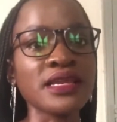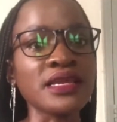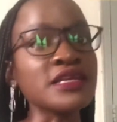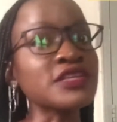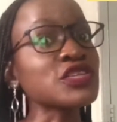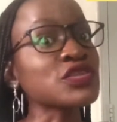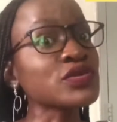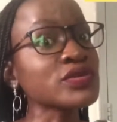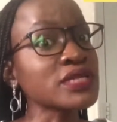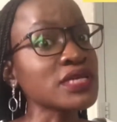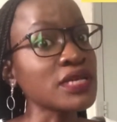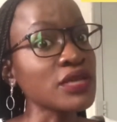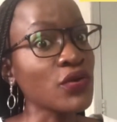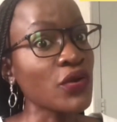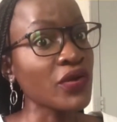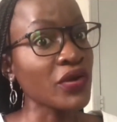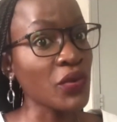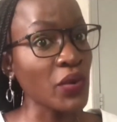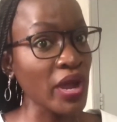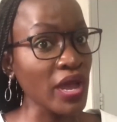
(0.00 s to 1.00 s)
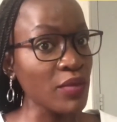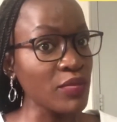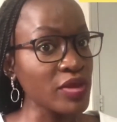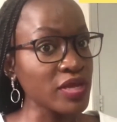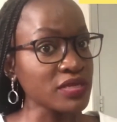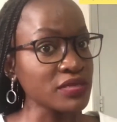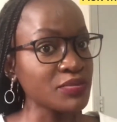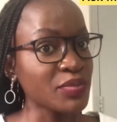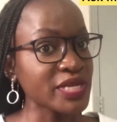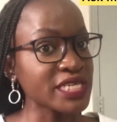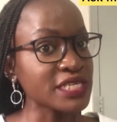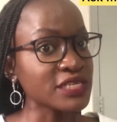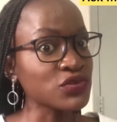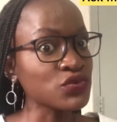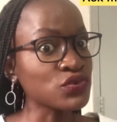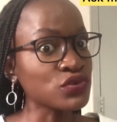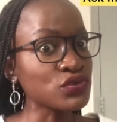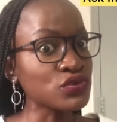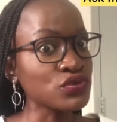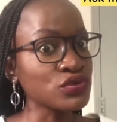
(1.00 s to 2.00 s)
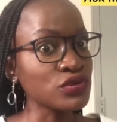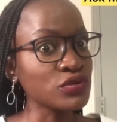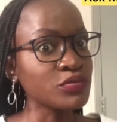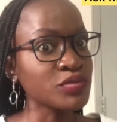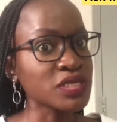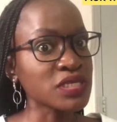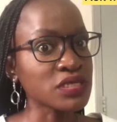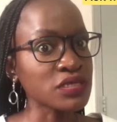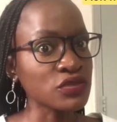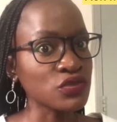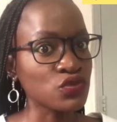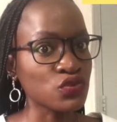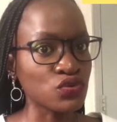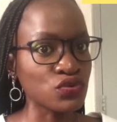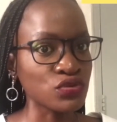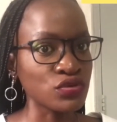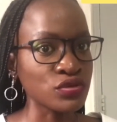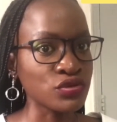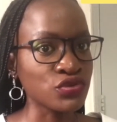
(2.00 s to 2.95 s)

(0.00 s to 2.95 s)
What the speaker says: it's not a legal requirement, but it will do your business good.